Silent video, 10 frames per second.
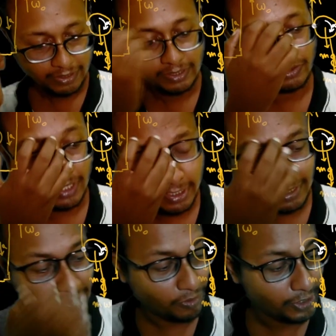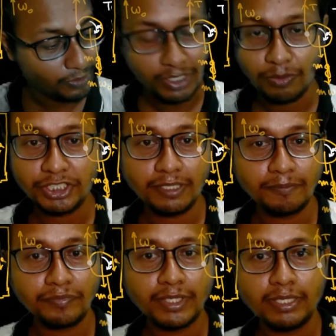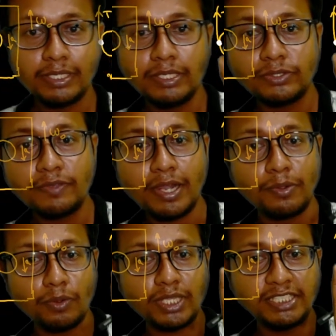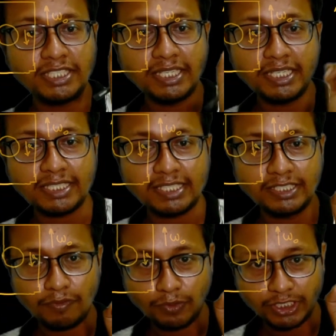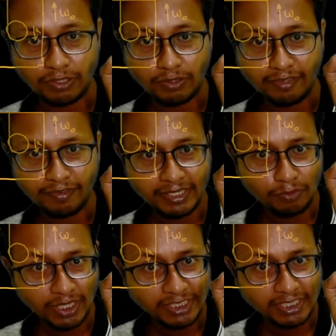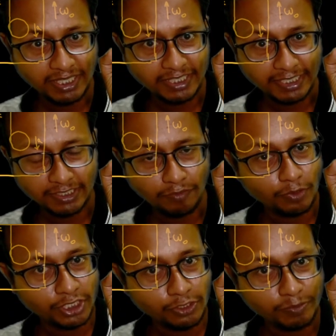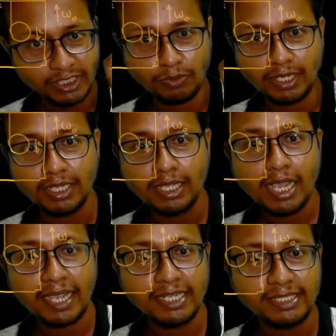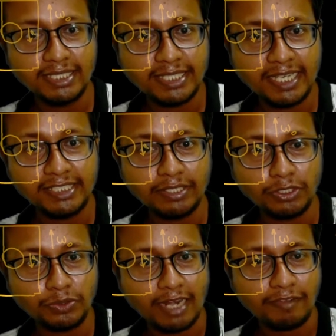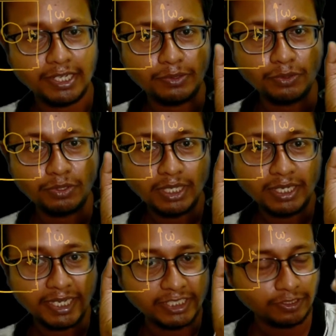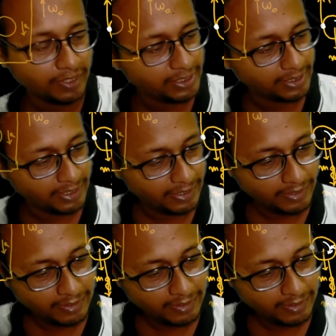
So let's continue the question. So if I know the instantaneous axis of rotation, and if I know the instantaneous axis of rotation to be this one, I can easily say A is equal to alpha into radius of the cylinder.